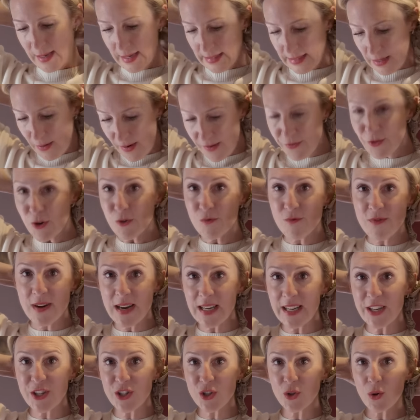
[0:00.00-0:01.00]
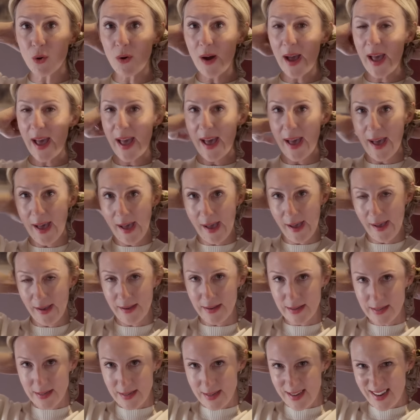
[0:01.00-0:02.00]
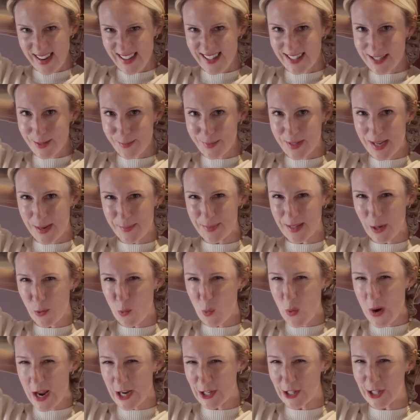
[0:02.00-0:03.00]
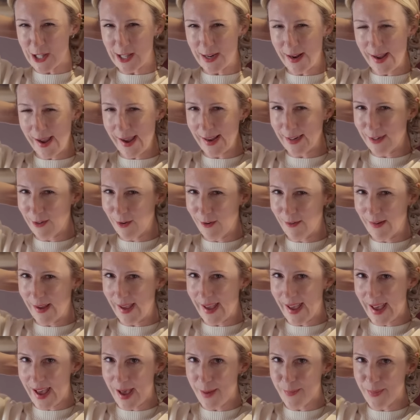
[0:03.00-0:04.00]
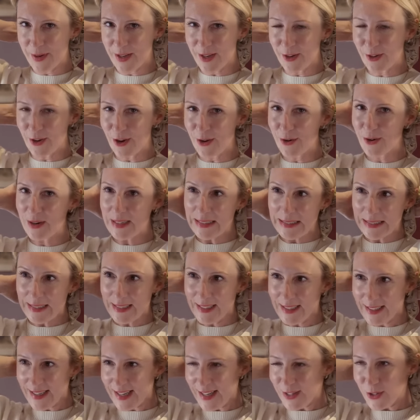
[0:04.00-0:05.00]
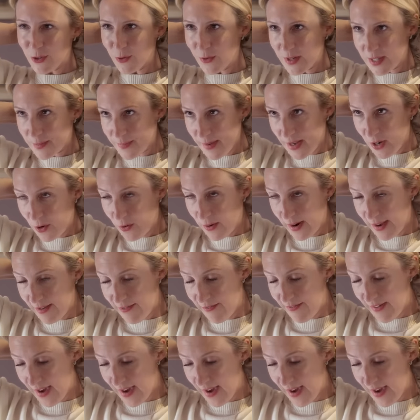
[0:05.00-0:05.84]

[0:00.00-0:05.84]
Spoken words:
Now, I've got really short hair and sometimes I wish that I had long hair, but you know, it's always been quite